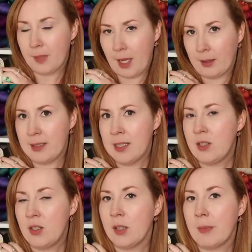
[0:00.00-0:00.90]
and I did
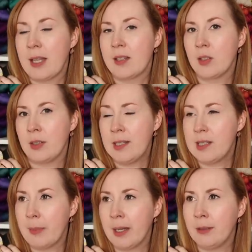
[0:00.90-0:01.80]
do the maths on
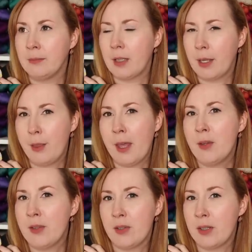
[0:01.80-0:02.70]
this, about
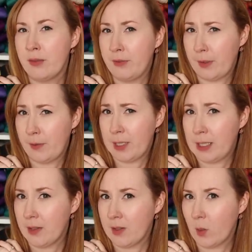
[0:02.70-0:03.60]

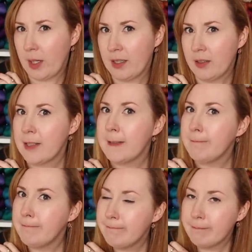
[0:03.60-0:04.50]
1,015 squares.
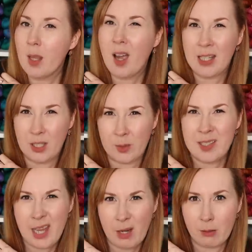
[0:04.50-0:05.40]
I know,
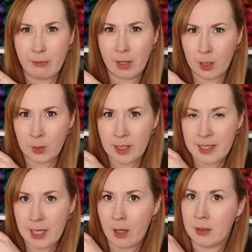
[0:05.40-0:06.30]
it's terrifying when I
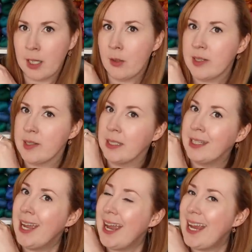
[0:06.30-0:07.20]
say it out loud, isn't it?
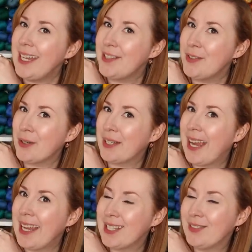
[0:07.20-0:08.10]
It's not a
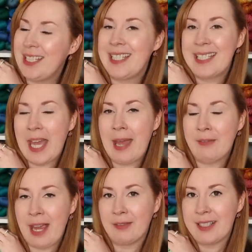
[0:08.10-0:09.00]
case of needing to
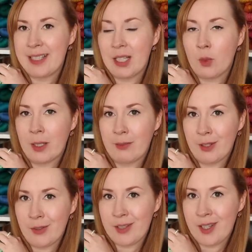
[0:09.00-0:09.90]
have every single one of
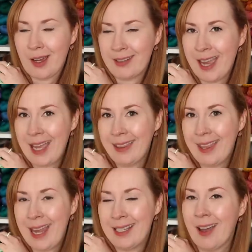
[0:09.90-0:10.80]
those done and
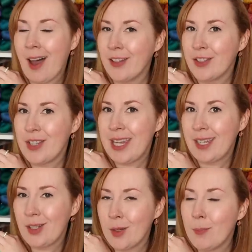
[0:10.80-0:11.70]
then
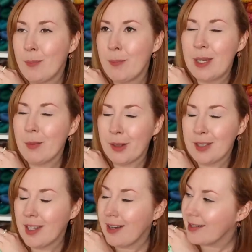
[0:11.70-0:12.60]
undertaking the behemoth
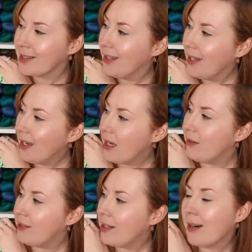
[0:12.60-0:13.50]
task
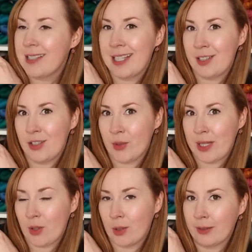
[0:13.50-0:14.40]
of starting to
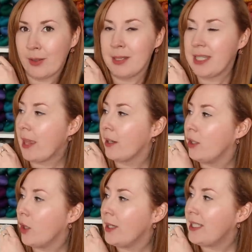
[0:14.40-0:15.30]
join all of them together.
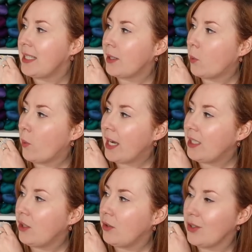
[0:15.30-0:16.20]
No, indeed,
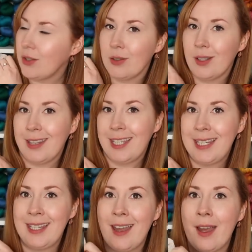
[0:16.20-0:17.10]
when you do
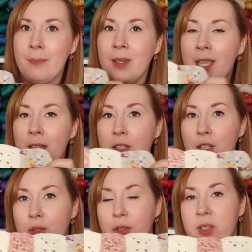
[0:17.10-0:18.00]
the
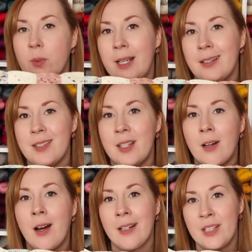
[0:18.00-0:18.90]
neutral squares,
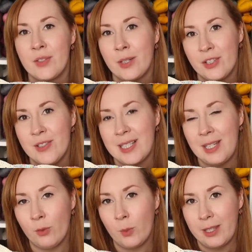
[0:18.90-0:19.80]
there are instructions
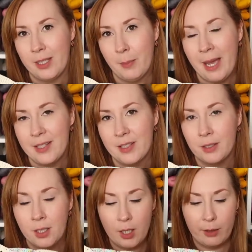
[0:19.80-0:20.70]
given within the
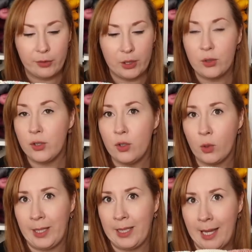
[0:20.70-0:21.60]
pattern for you to
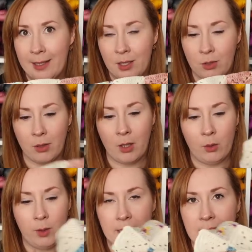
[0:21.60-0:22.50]
join as you
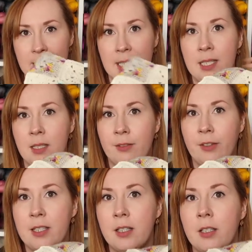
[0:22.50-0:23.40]
go. And indeed, if
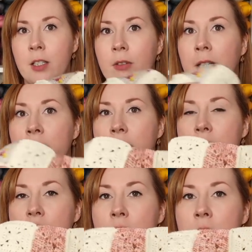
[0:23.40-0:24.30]
I turn you around
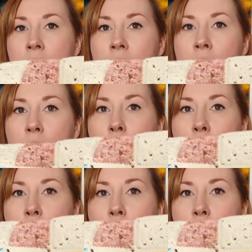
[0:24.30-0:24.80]
and show you the